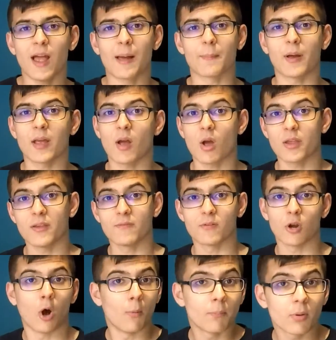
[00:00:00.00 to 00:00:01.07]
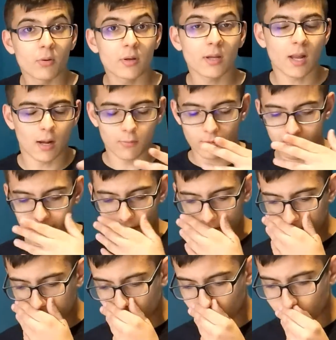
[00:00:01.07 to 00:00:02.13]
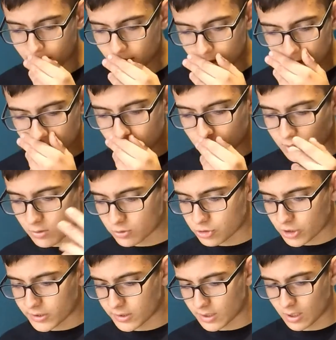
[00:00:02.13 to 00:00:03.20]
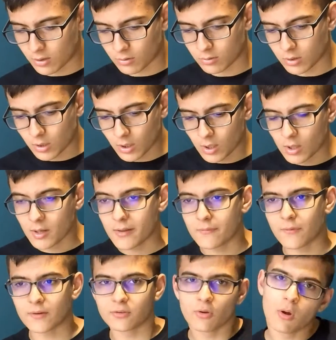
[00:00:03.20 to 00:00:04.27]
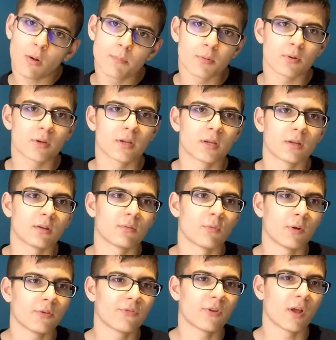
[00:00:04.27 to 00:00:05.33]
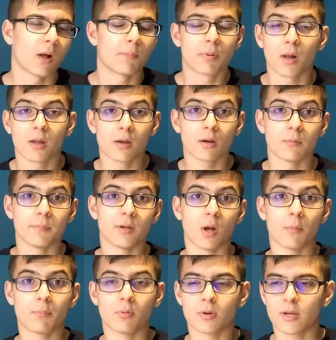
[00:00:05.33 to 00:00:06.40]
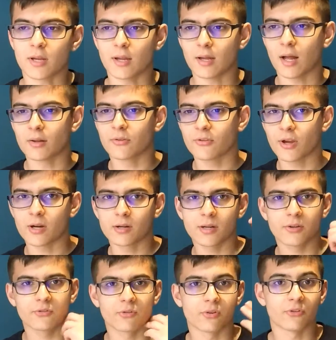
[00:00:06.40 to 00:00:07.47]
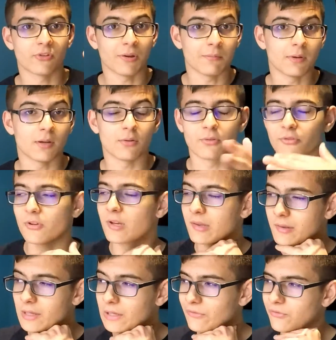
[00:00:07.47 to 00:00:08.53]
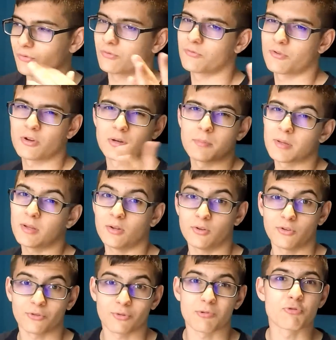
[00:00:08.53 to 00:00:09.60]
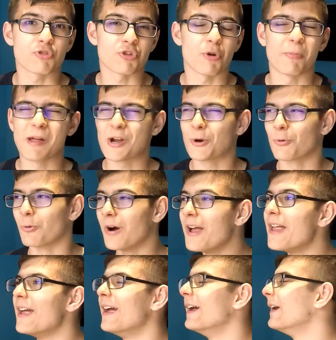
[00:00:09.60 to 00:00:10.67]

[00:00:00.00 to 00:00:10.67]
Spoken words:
I might even upload it on Wednesday, so go check it out. If I don't upload it Wednesday, I'm probably going to be uploading it on Saturday, so the same day you're seeing this. So it's going to be in the description no matter what.